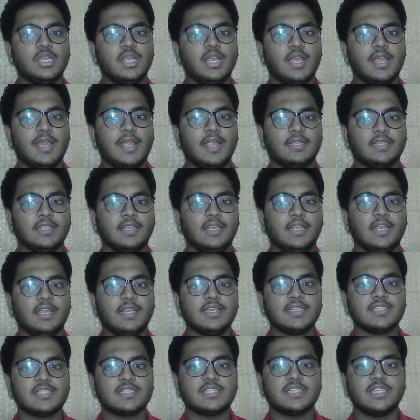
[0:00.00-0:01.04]
at the
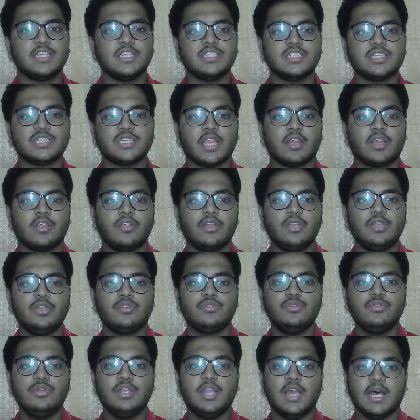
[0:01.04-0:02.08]
later stage,
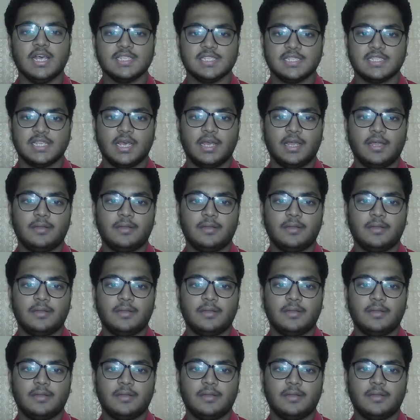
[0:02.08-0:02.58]
according to NASA.